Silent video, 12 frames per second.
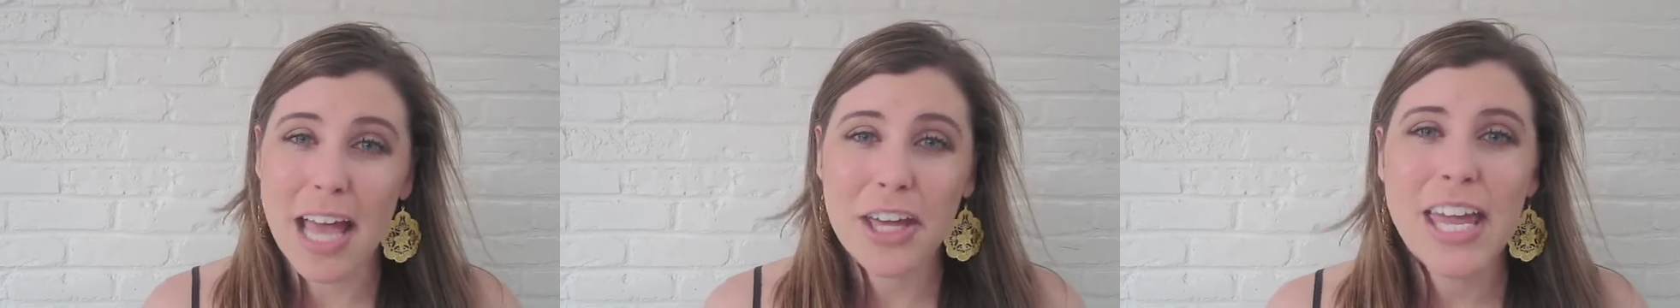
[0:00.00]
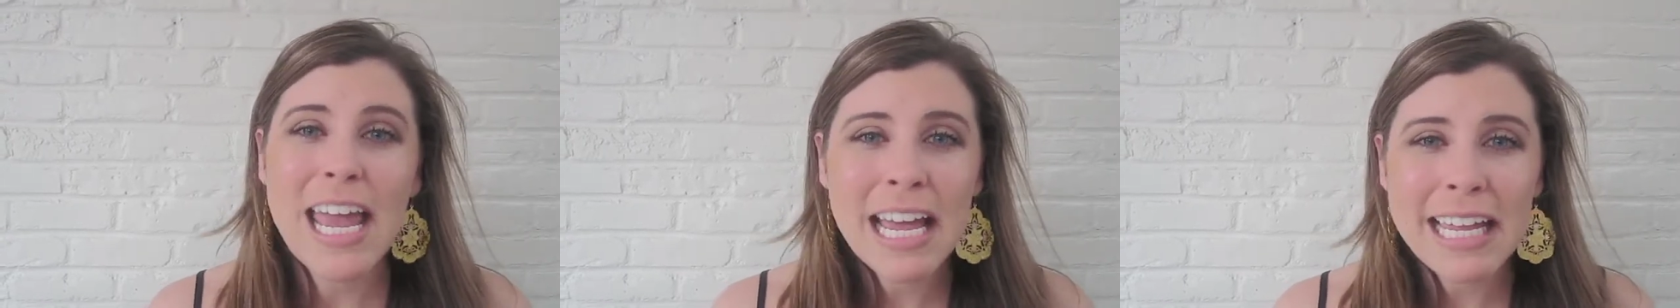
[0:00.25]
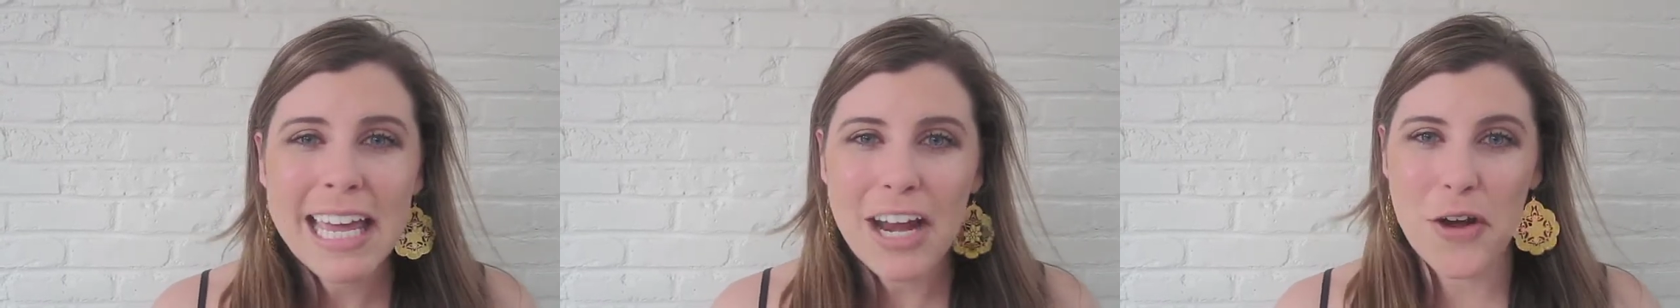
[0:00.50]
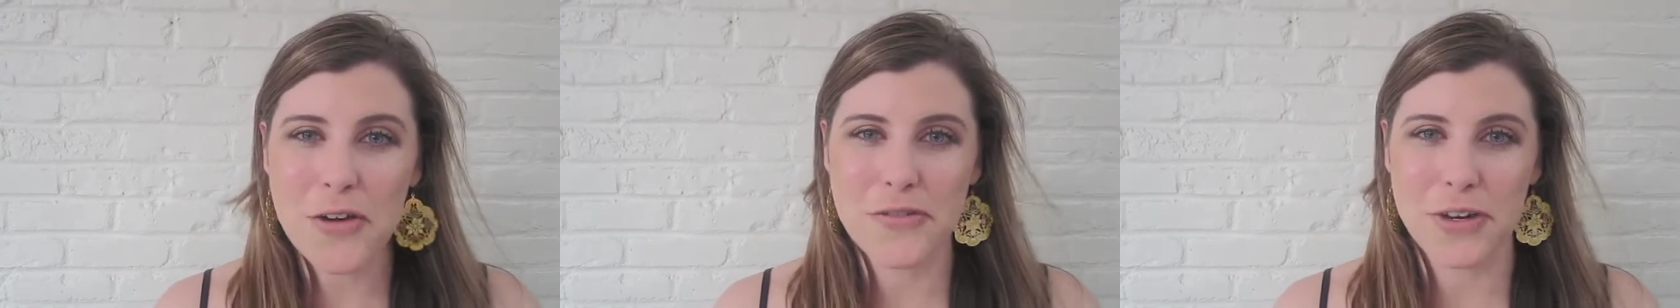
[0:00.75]
I can't
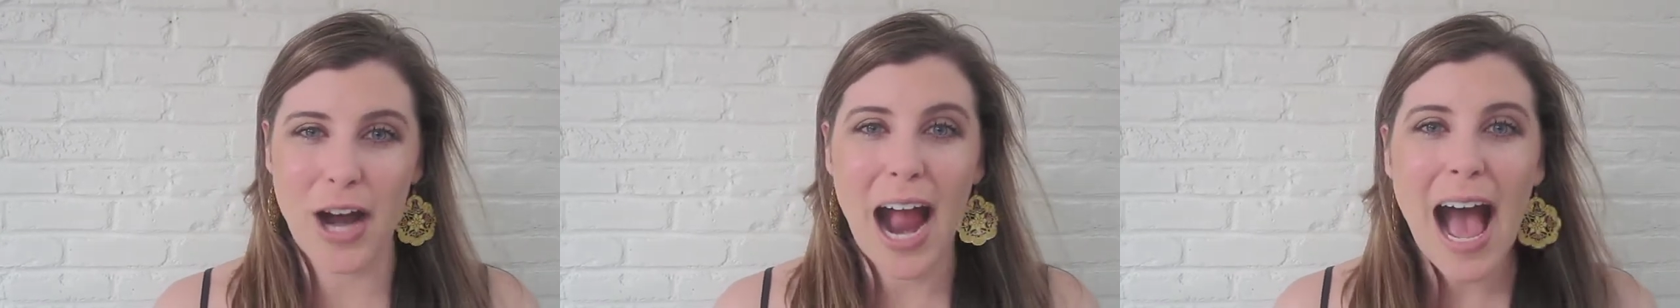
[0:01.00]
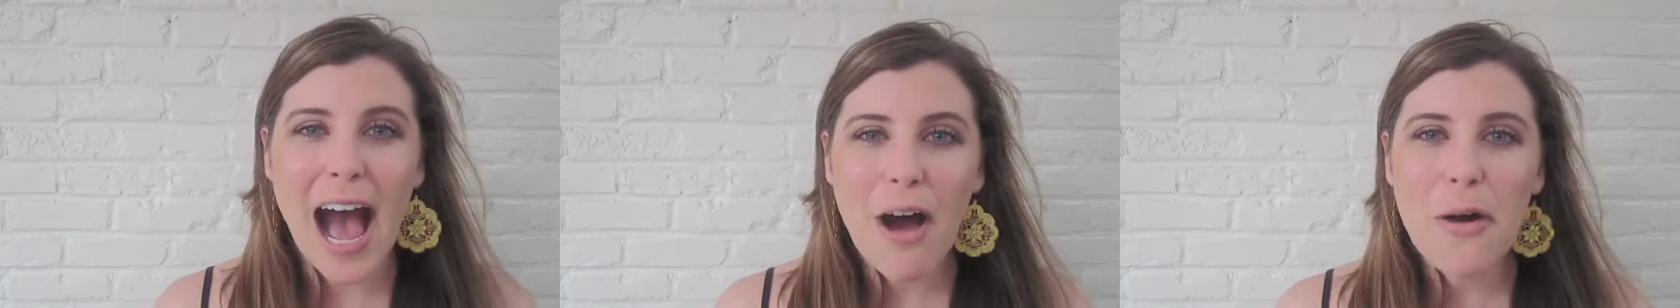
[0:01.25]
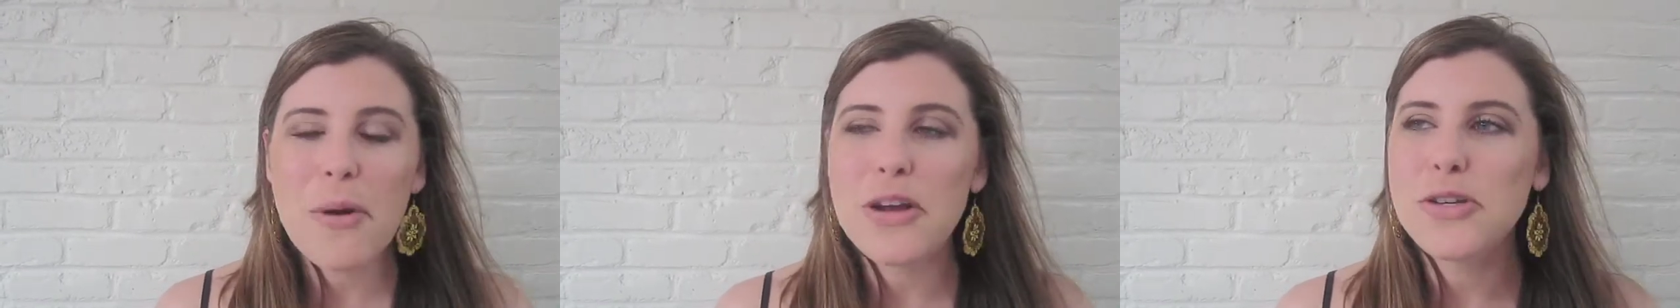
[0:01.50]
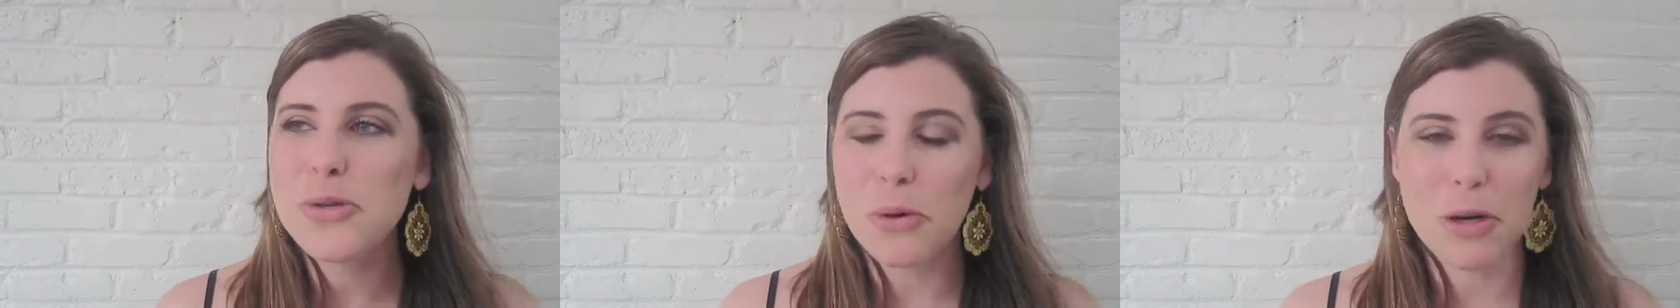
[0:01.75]
get over how
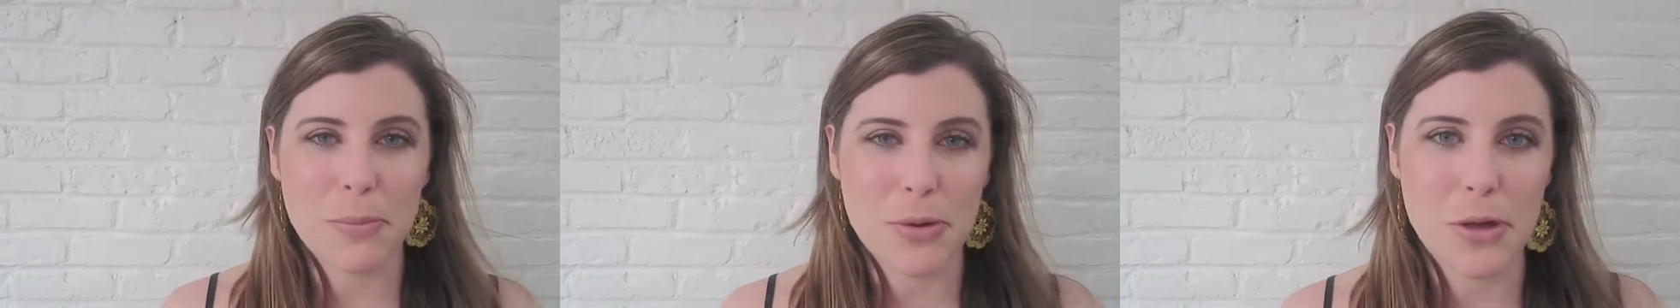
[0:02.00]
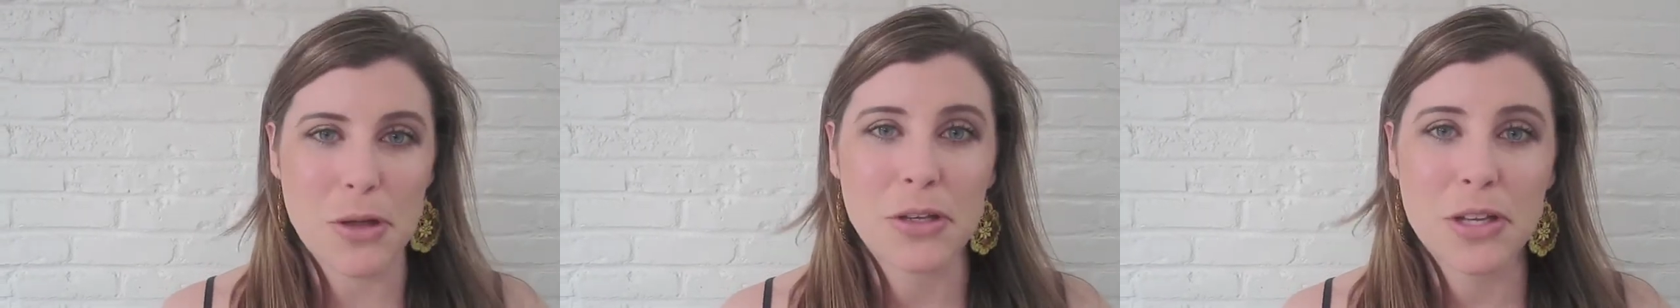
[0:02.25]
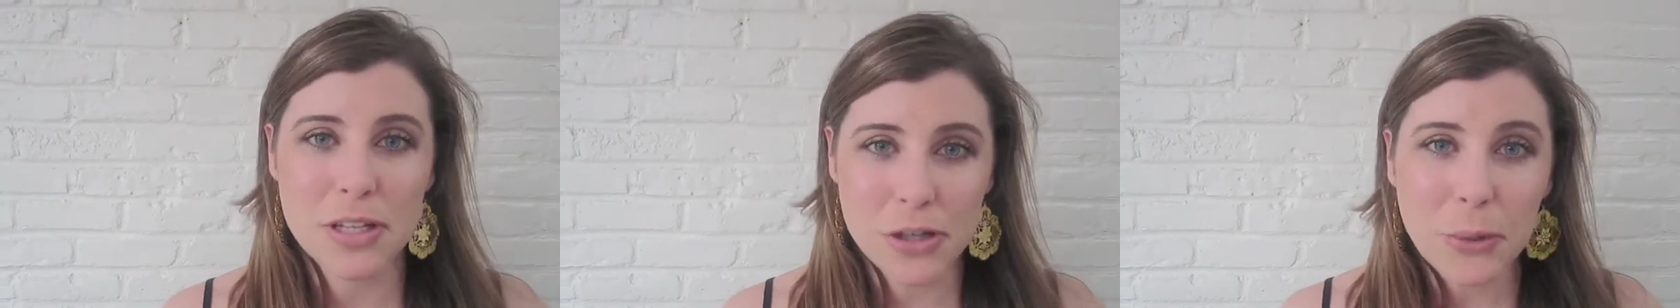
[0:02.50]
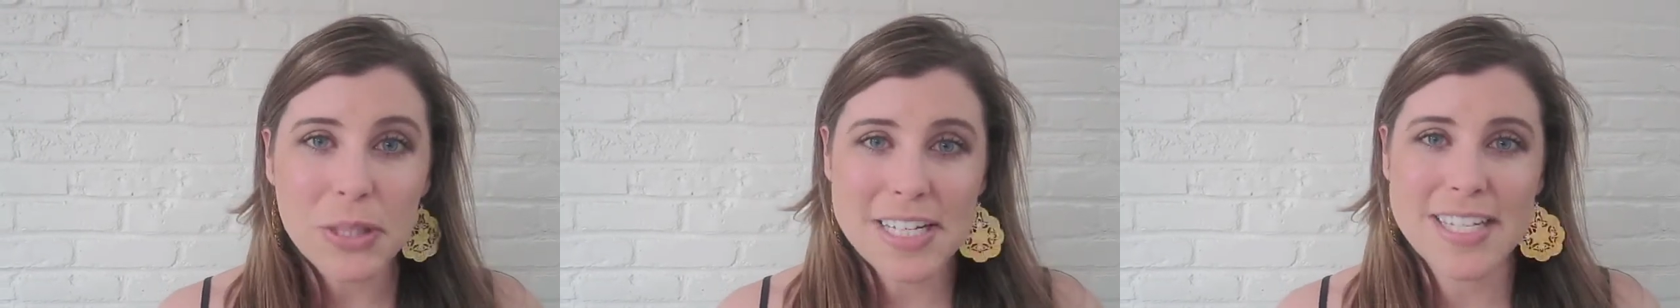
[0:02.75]
adorable
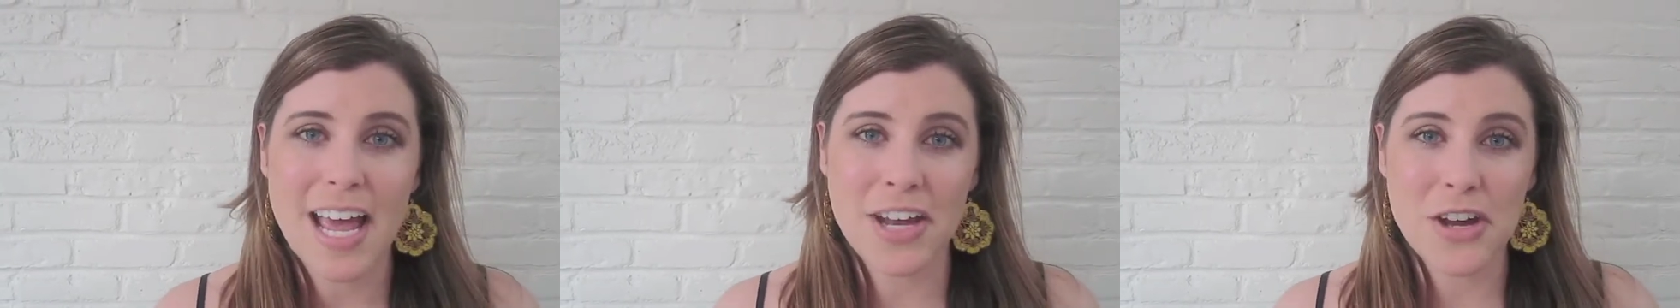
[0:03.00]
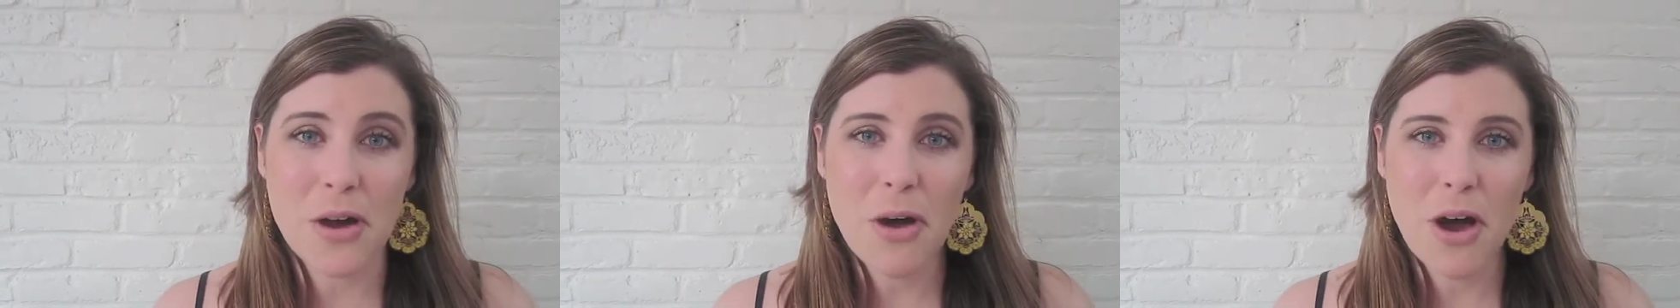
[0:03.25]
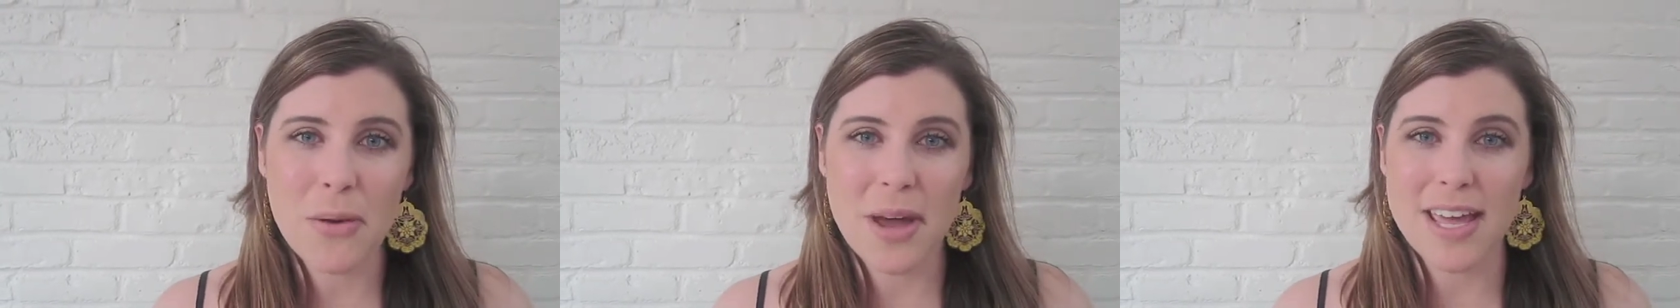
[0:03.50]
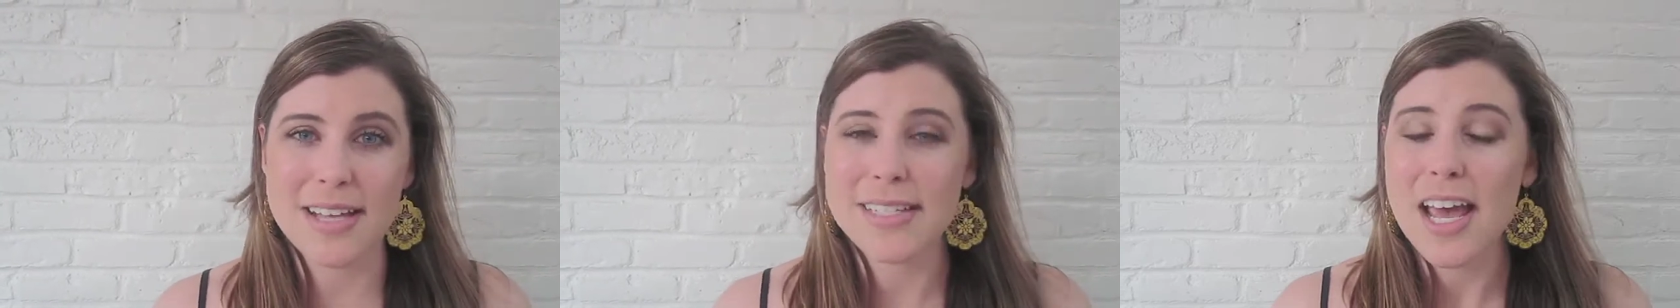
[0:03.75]
Nolita and NoHo
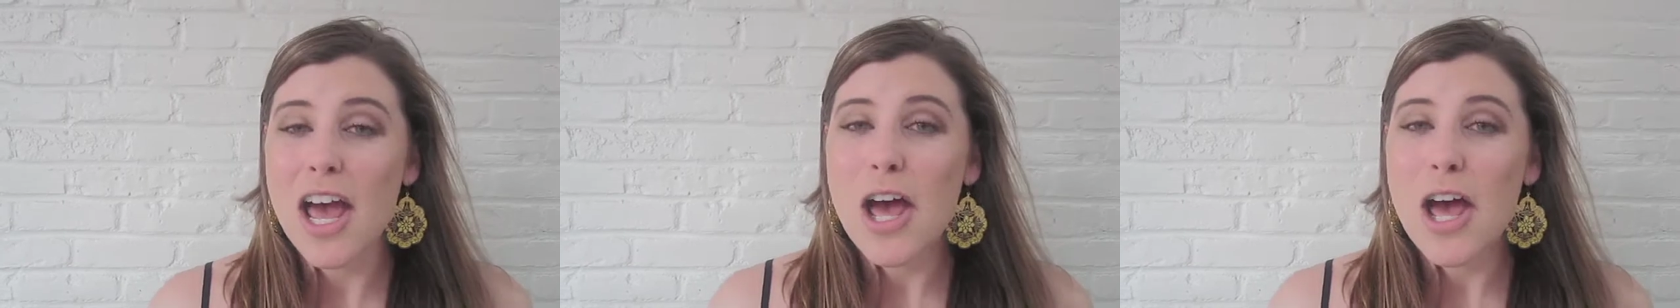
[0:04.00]
is.